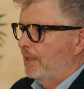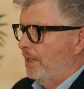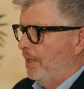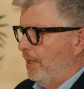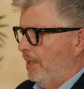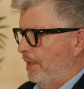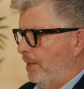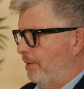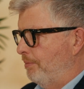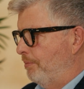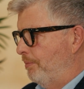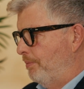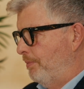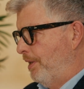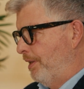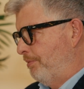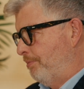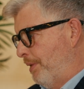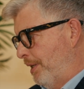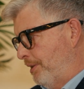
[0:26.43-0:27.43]

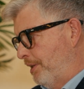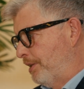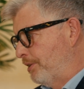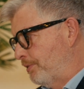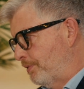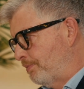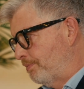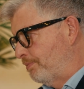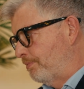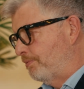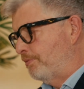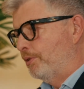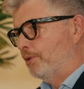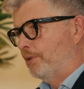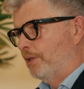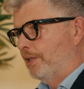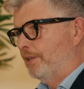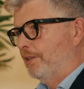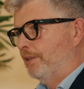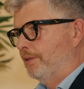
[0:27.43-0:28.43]
I've met these
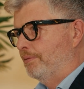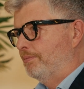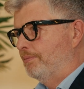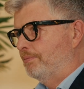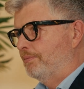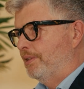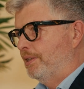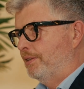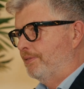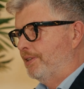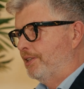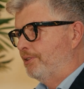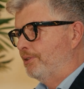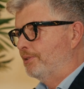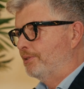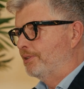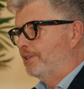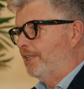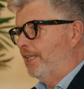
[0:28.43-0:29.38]
4 other individuals,